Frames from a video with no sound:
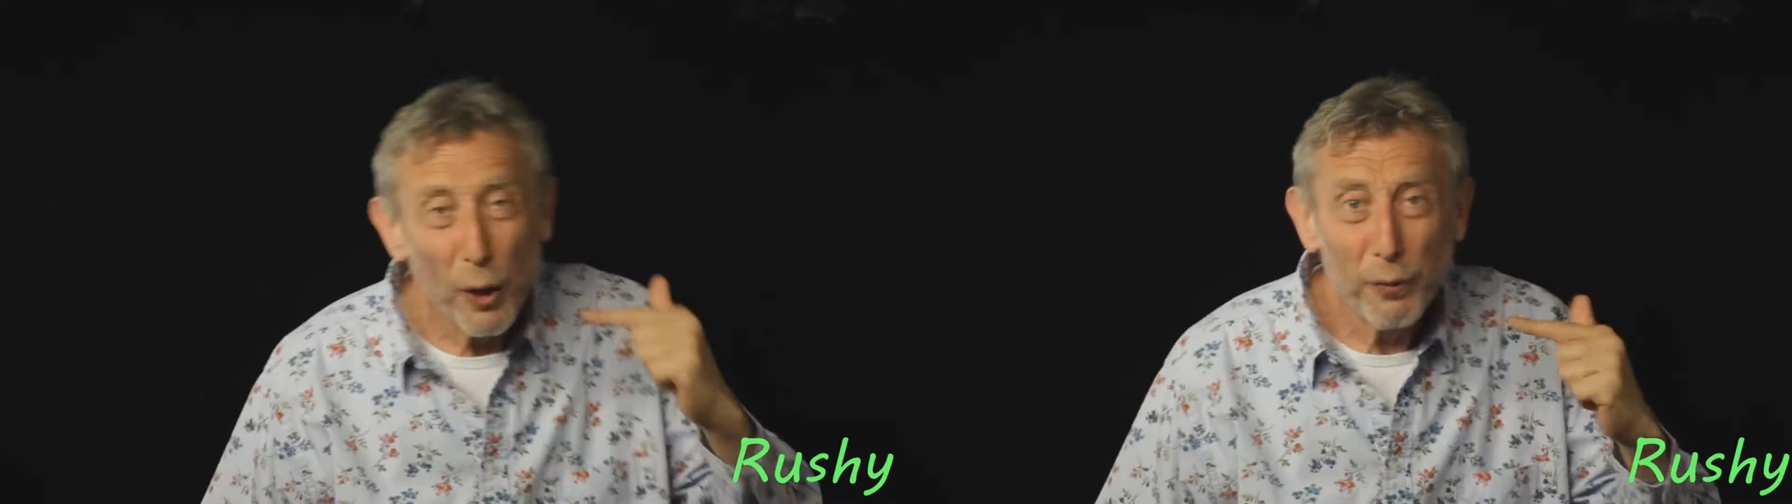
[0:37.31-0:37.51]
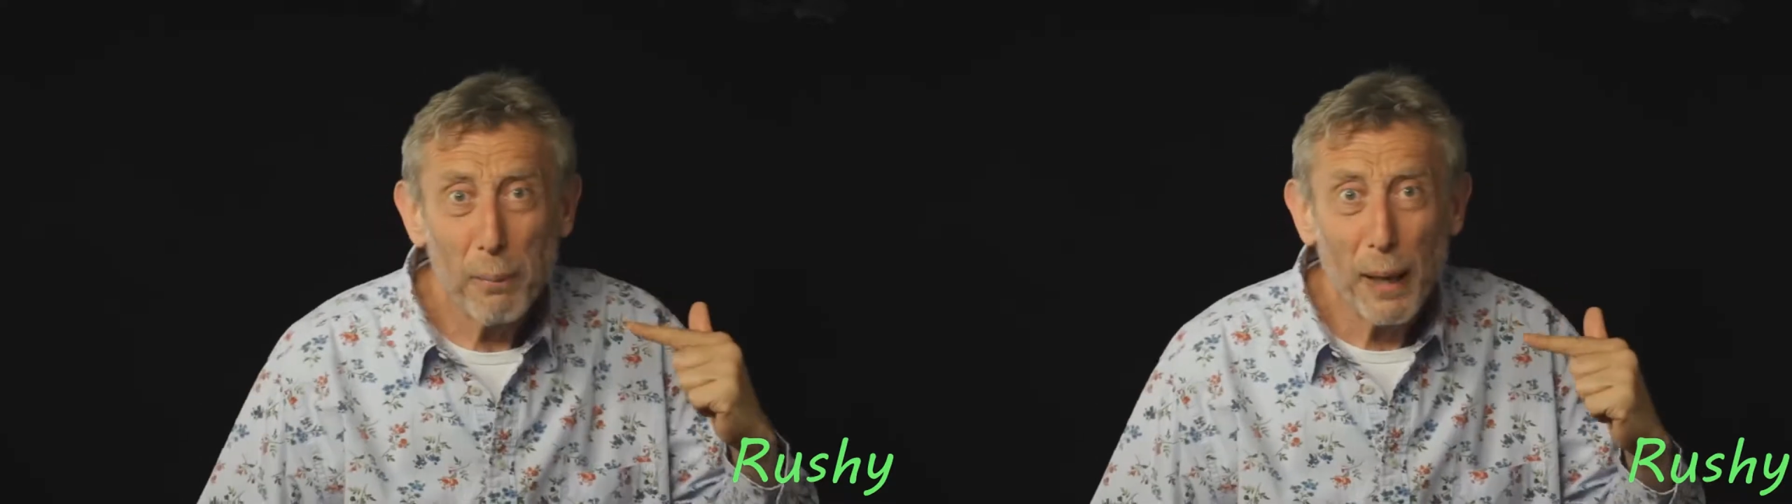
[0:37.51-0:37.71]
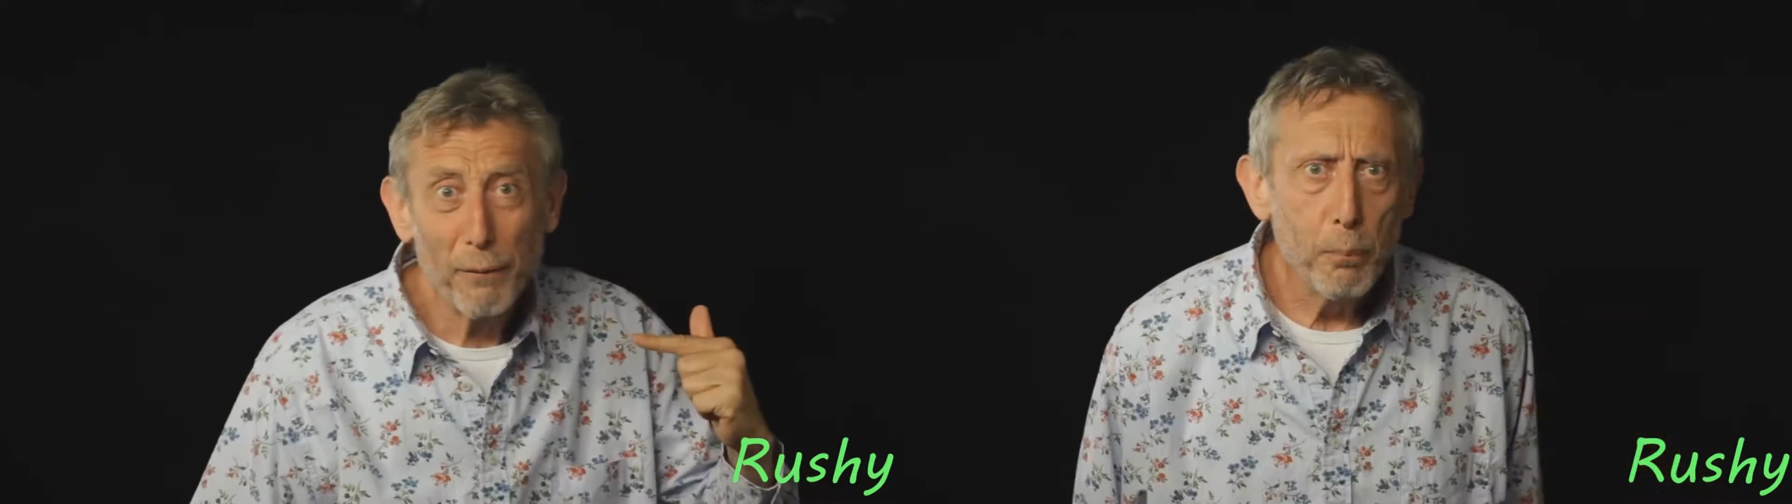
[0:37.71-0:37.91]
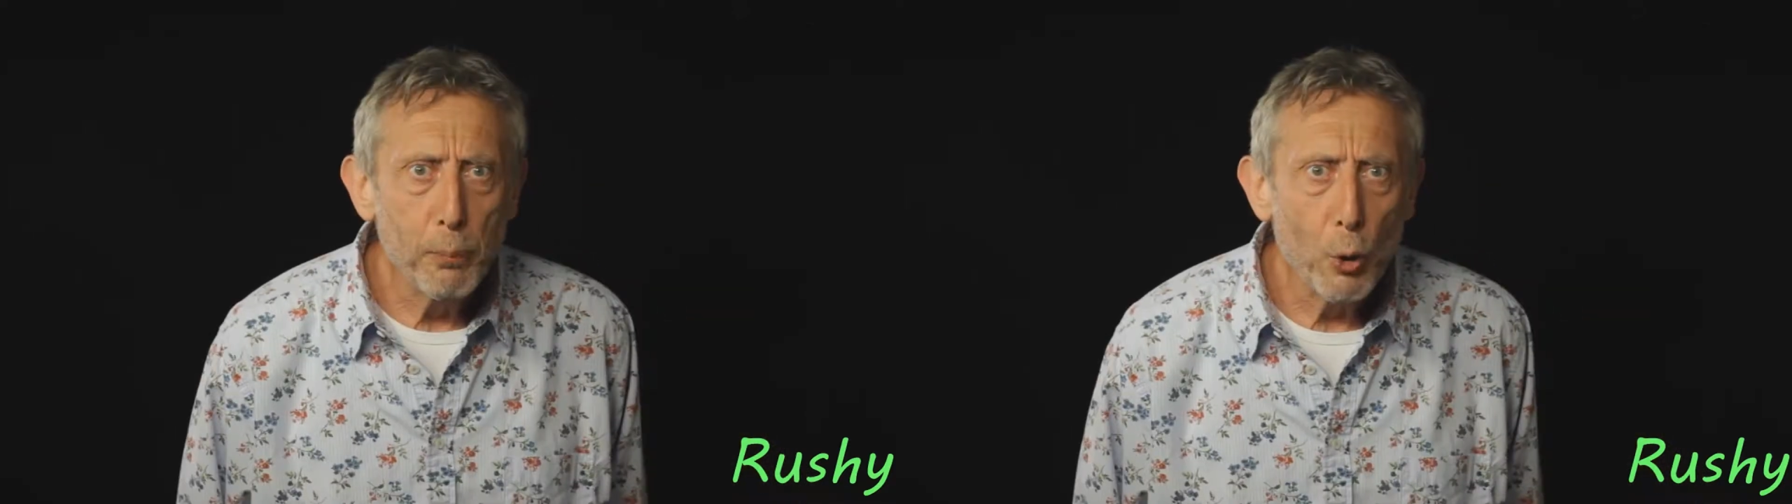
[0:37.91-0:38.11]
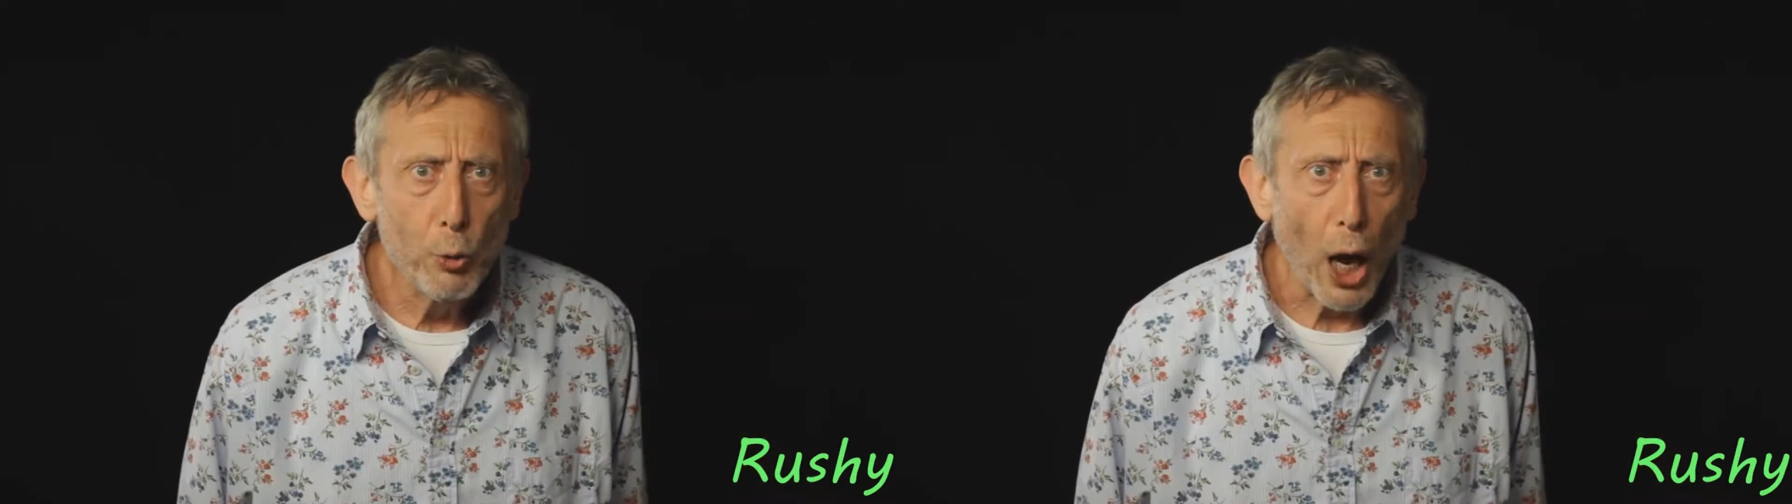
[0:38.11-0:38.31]
over my
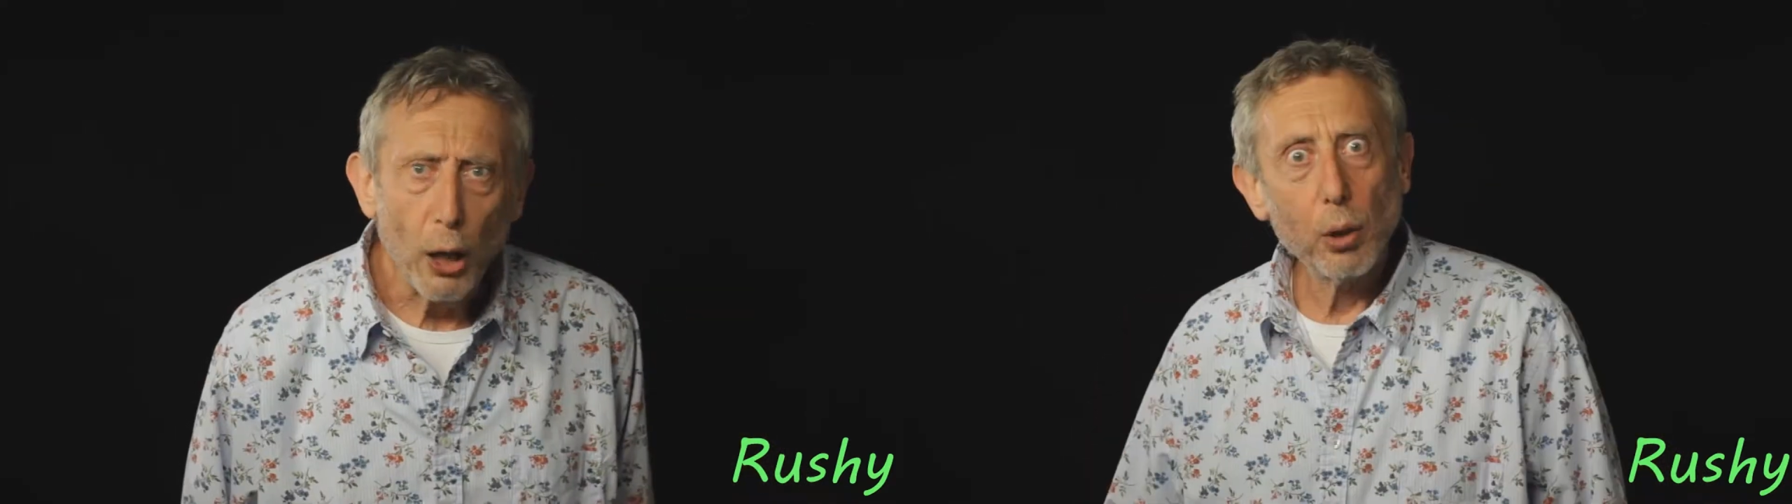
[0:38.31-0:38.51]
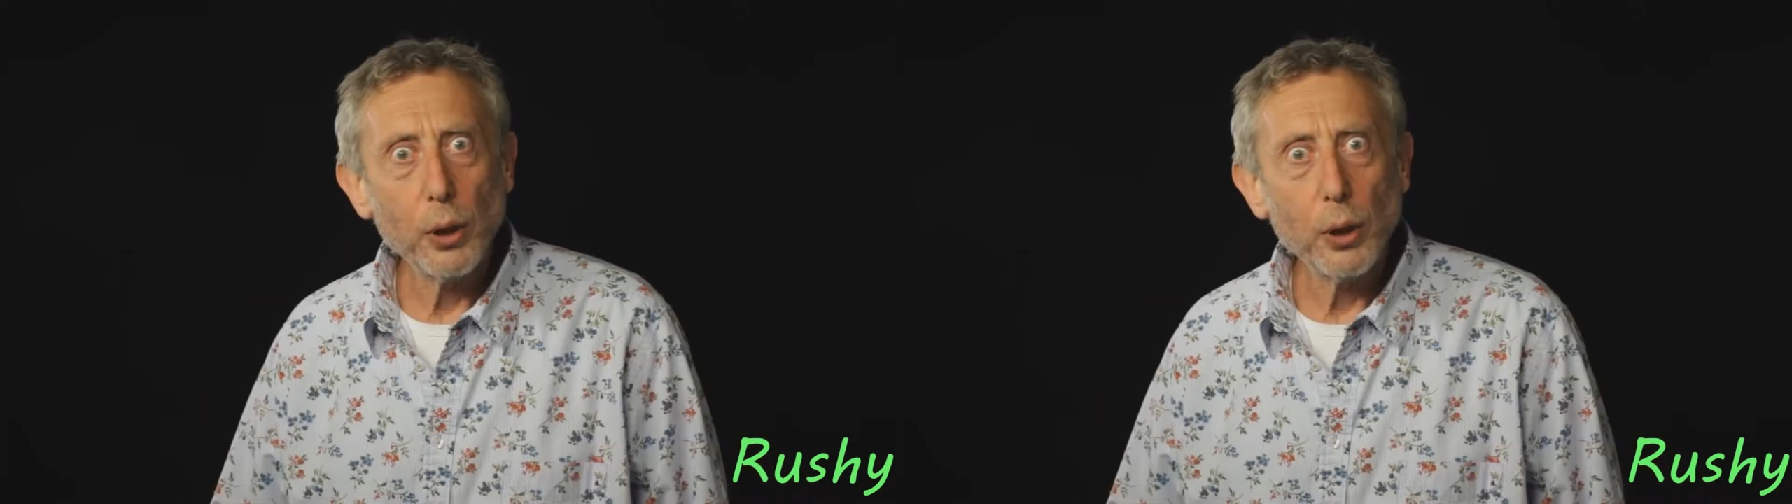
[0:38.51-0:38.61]
computer.